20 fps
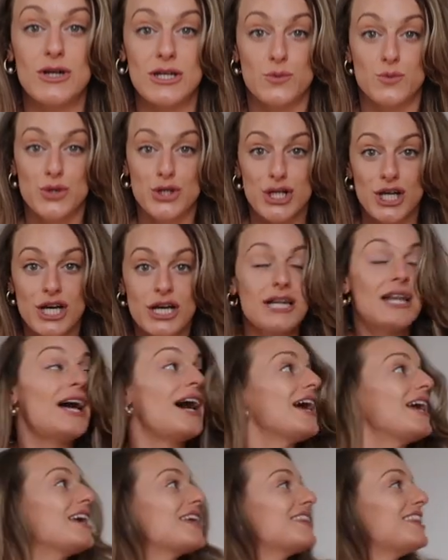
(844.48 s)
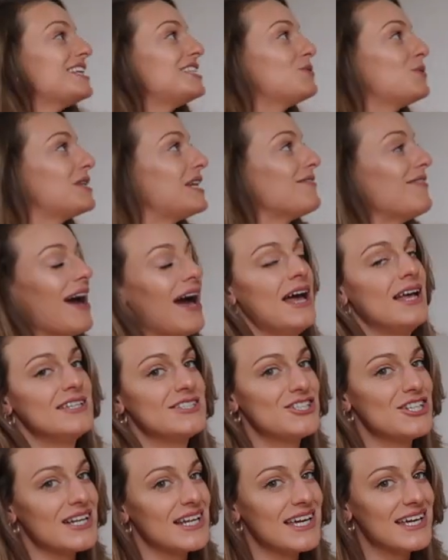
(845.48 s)
what it would look like. This one
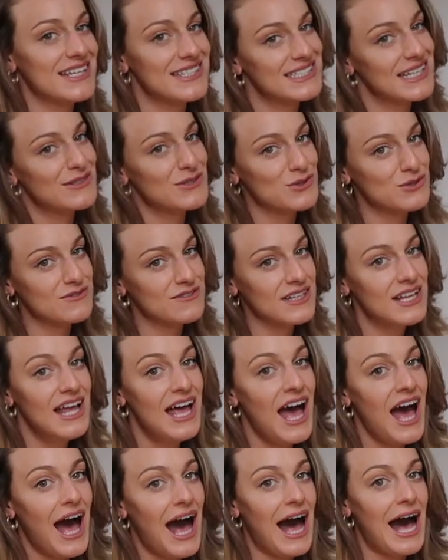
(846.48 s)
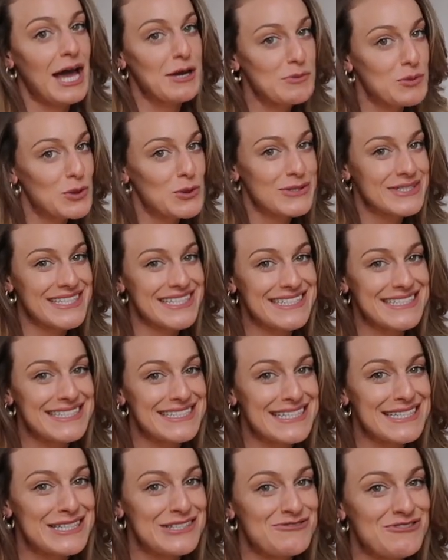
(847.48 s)
I bought it in
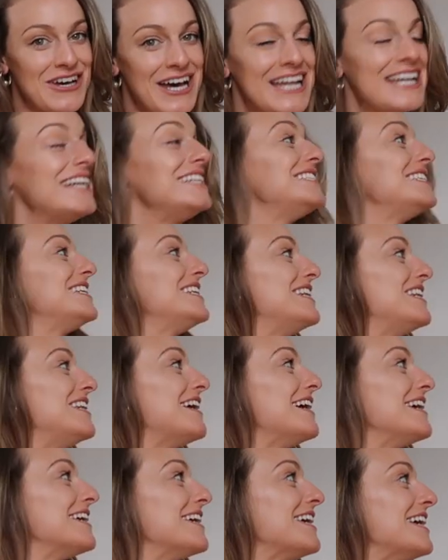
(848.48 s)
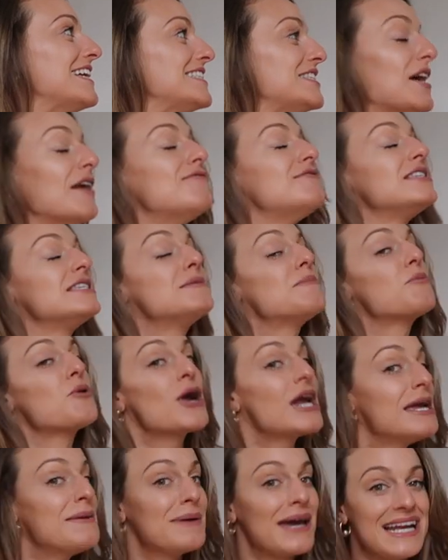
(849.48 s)
silver and I didn't like it, so I've
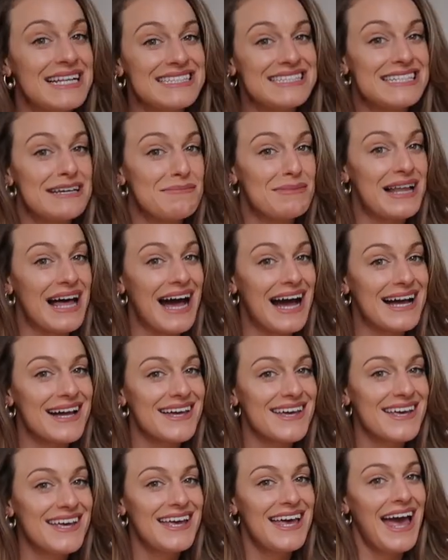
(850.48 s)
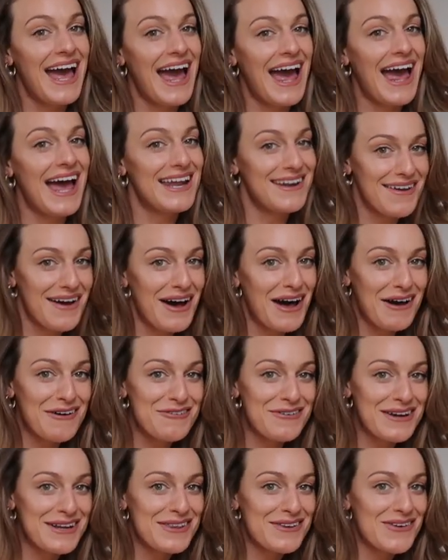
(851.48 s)
spray painted it black. And
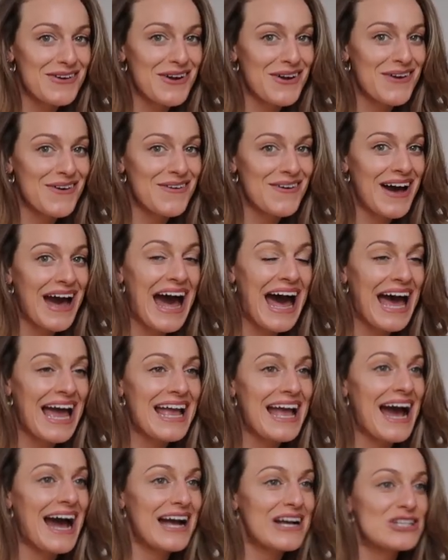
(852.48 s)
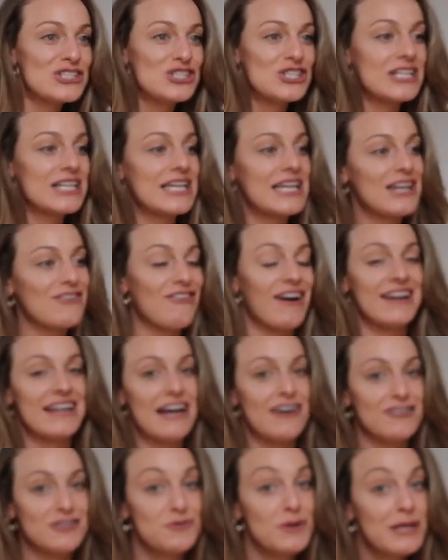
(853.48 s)
halfway through, I actually ran
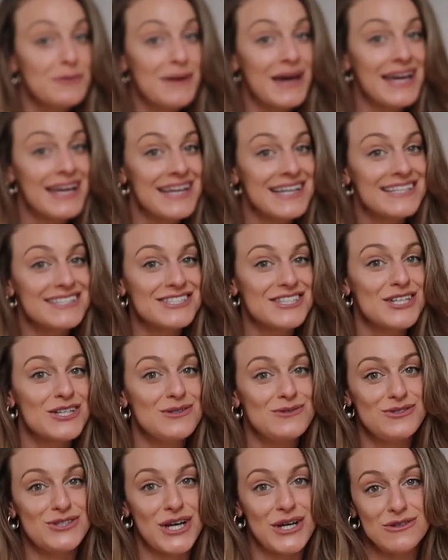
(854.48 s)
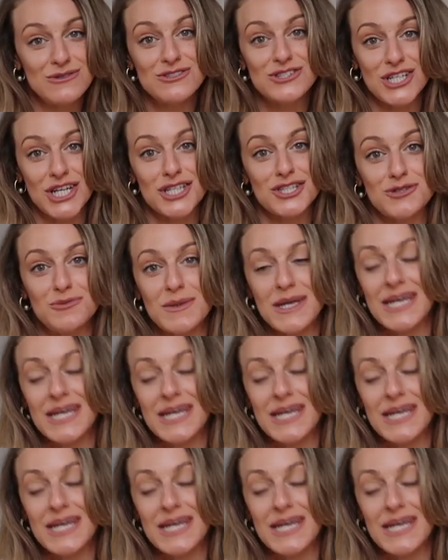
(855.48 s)
out of spray paint, so don't judge